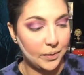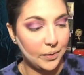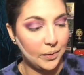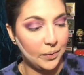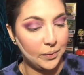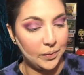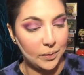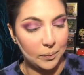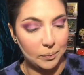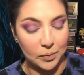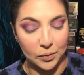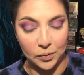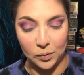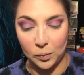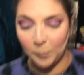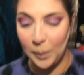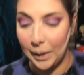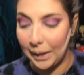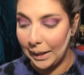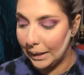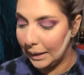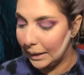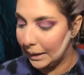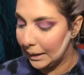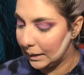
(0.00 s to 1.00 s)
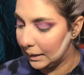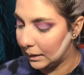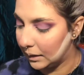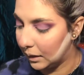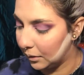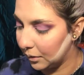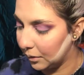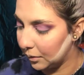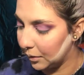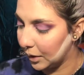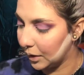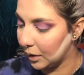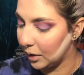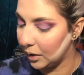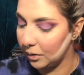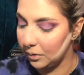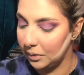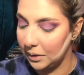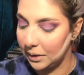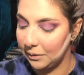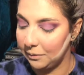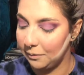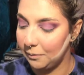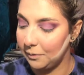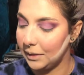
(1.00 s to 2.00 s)
Close up those palettes so they're
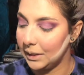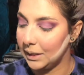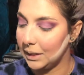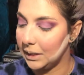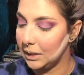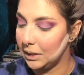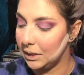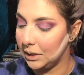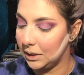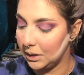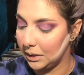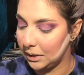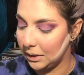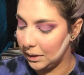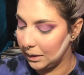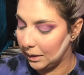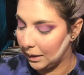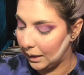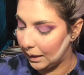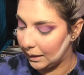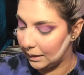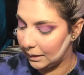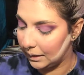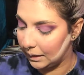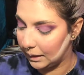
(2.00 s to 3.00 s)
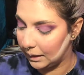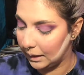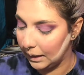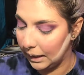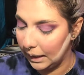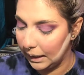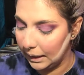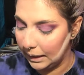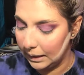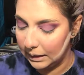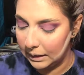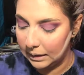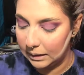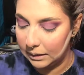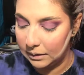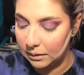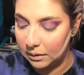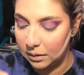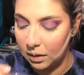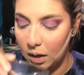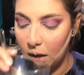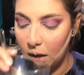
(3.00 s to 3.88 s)
already finished. Nice and nice.